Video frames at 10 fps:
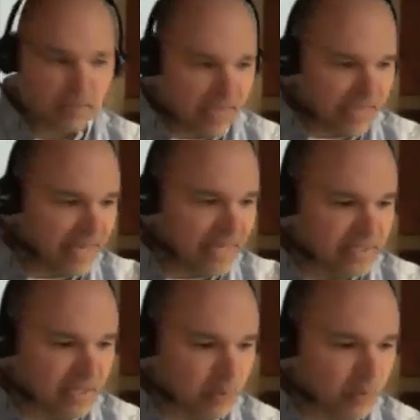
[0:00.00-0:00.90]
And as
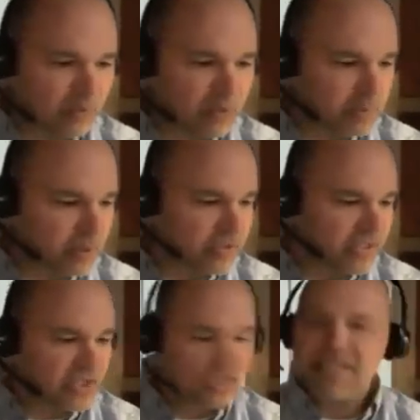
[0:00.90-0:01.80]
I went over his
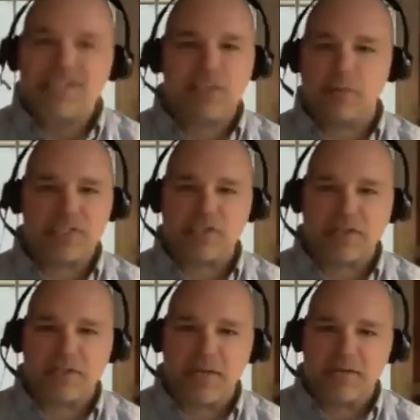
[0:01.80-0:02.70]
presentation, he doesn't know what he's
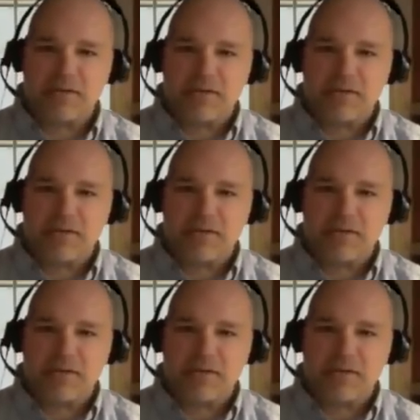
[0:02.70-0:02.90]
talking about.